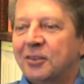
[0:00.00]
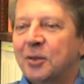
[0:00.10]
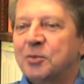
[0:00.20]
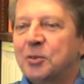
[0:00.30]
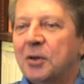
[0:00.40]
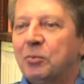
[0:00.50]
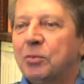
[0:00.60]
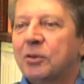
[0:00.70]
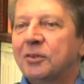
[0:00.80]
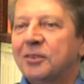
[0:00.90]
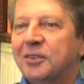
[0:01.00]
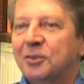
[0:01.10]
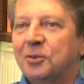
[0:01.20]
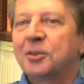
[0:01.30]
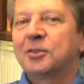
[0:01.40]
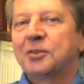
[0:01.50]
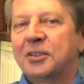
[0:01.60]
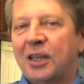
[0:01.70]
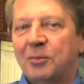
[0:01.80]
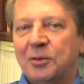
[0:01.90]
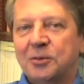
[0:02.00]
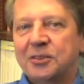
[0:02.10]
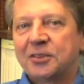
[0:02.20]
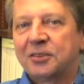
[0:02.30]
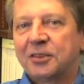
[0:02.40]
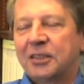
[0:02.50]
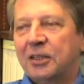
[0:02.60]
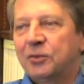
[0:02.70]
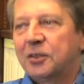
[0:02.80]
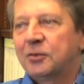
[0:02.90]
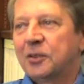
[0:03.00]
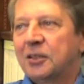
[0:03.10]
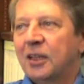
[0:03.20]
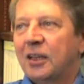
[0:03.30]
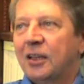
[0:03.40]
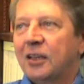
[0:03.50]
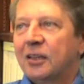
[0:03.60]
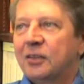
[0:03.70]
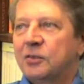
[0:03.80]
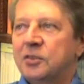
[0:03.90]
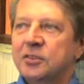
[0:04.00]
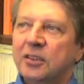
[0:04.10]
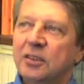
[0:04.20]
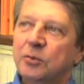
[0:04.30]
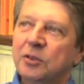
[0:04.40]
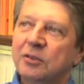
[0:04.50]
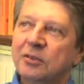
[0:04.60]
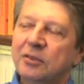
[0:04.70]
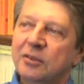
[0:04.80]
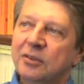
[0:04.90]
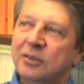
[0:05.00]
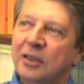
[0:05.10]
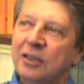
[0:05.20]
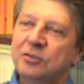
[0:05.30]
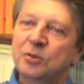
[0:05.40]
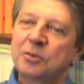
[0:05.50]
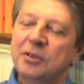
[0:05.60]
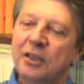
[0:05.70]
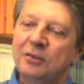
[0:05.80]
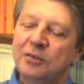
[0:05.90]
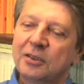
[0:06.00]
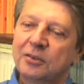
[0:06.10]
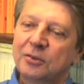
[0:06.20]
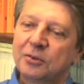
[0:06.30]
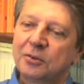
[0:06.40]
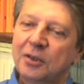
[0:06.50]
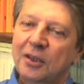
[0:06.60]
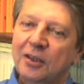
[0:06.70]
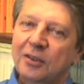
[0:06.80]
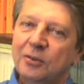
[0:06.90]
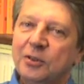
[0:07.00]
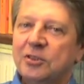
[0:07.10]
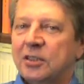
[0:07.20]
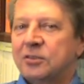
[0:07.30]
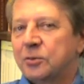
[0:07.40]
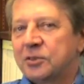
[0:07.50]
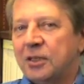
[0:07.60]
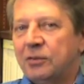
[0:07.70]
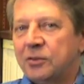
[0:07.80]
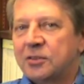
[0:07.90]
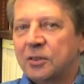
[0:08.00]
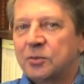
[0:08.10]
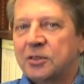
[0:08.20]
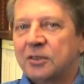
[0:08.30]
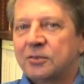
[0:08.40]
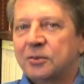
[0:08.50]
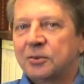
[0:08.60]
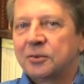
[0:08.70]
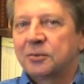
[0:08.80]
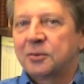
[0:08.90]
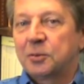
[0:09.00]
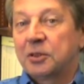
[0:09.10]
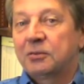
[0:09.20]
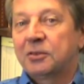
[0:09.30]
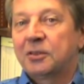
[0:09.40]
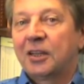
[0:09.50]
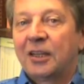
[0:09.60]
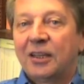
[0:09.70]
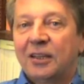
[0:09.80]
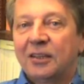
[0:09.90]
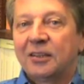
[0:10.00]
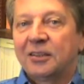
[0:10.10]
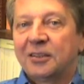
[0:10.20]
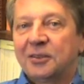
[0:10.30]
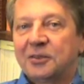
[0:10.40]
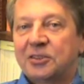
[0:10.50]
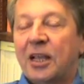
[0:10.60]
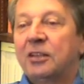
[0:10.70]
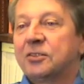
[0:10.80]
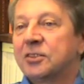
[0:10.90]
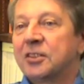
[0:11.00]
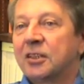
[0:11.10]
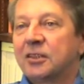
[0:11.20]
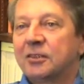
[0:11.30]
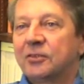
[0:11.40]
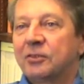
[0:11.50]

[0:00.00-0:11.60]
dreams were born during the time I was here, and I think that uh, this is really what uh, has to be done, that you, you adjust yourself in some sense to whatever uh, challenges are